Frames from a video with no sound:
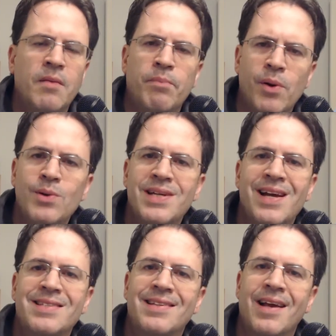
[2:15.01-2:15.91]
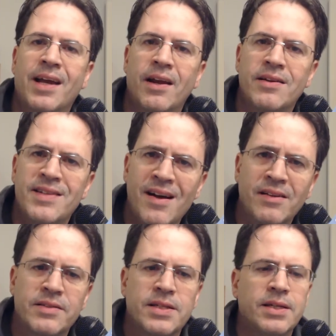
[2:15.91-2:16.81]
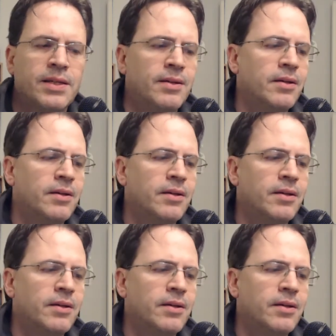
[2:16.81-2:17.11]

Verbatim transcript: and protest like an adult